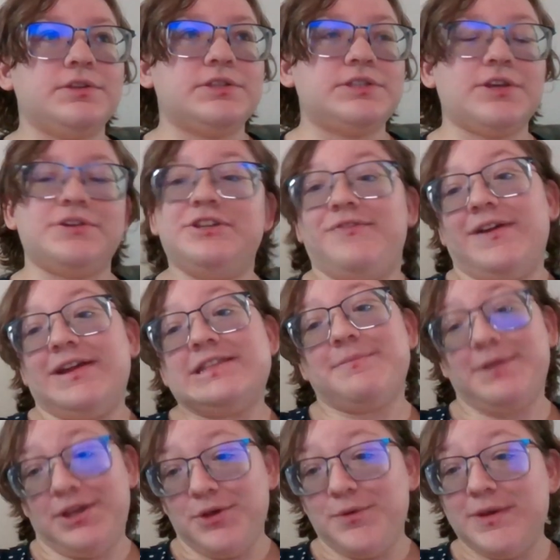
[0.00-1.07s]
So she finds
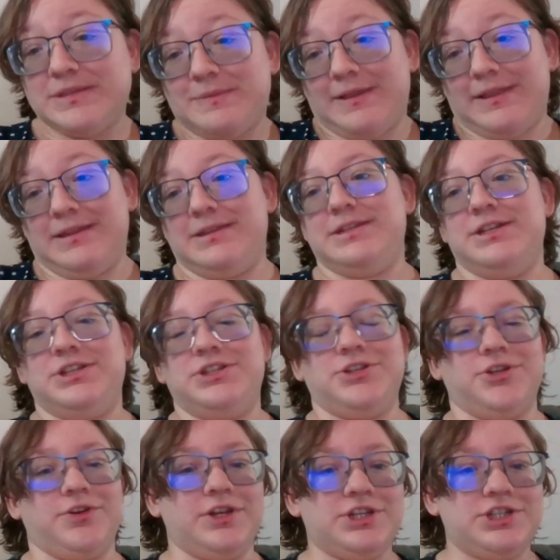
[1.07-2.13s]
somebody who is willing to teach
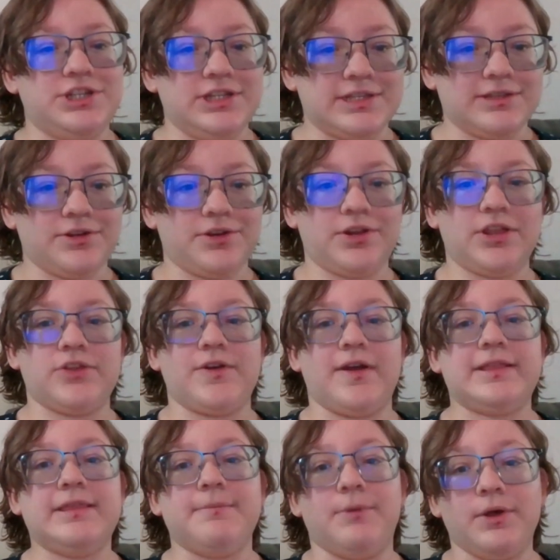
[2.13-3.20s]
her, and she's learning
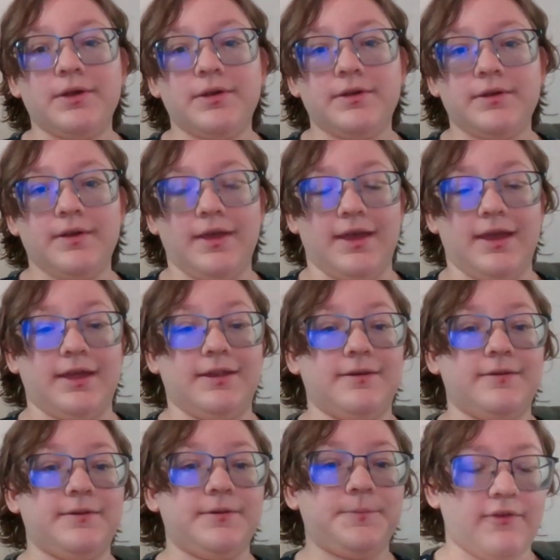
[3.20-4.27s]
throughout the book,
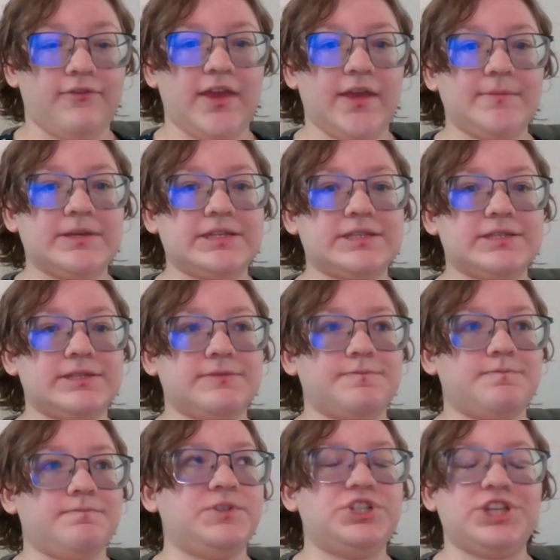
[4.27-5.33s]
and a
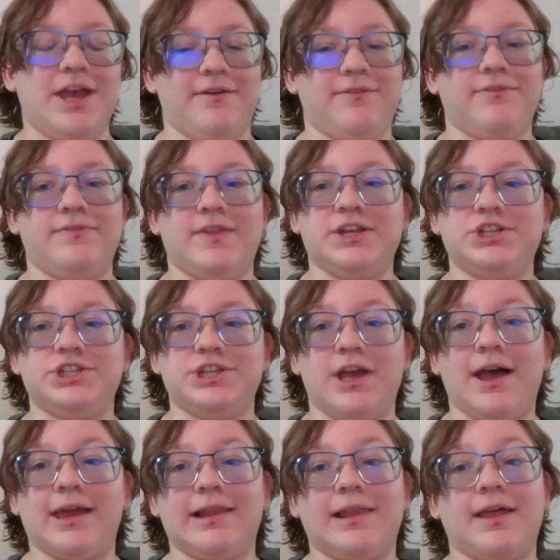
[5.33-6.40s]
famous chef that she
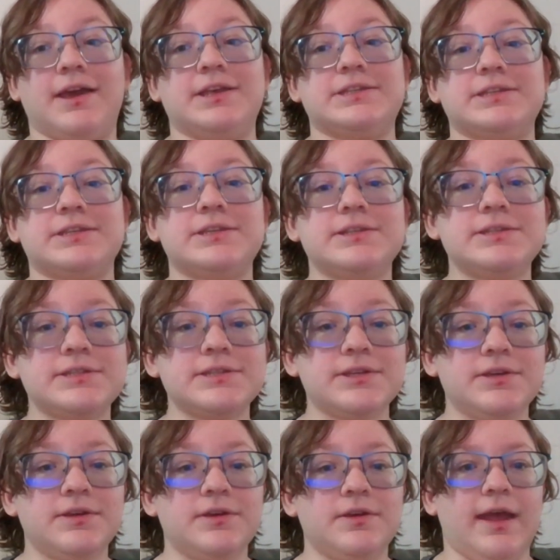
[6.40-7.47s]

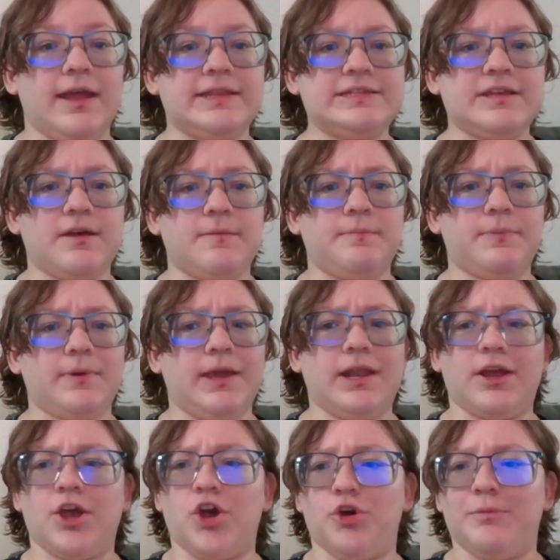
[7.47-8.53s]
idolizes ends up
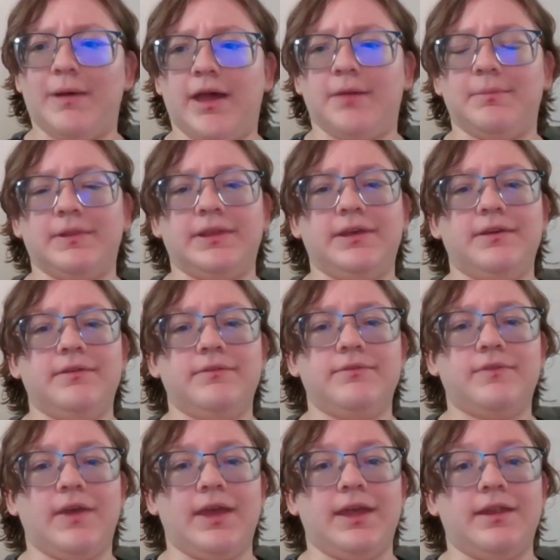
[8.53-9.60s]
in a coma, I
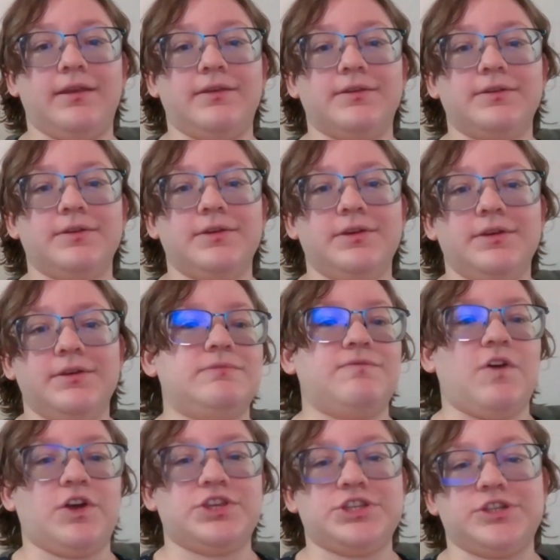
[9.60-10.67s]
believe, and
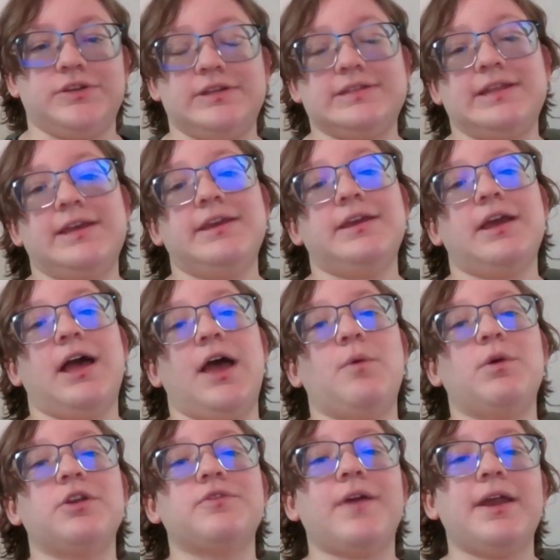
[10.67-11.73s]
Foster is like,
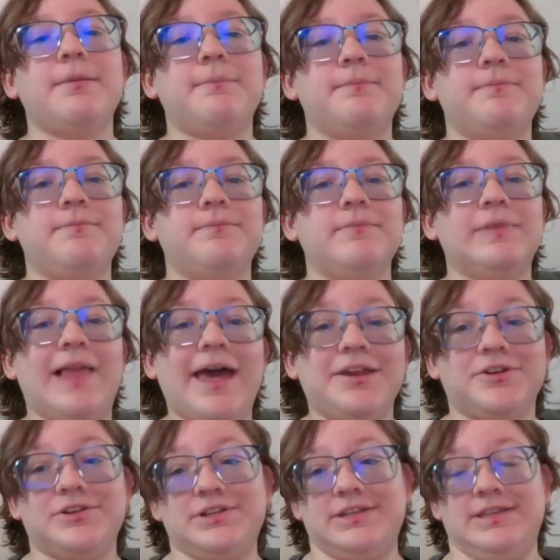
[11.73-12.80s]
I want to write a
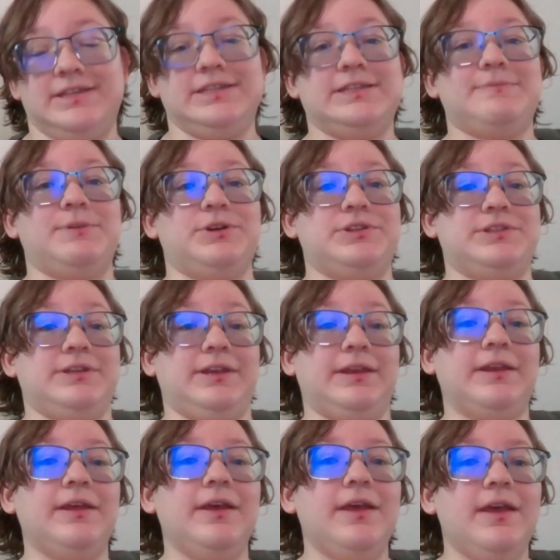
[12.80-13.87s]
letter to this
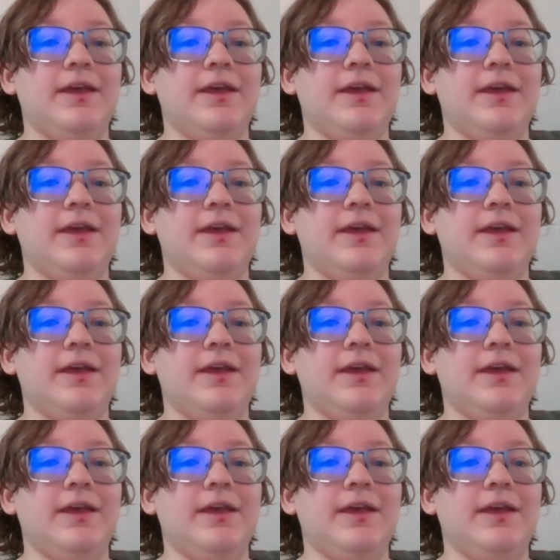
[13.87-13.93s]
person,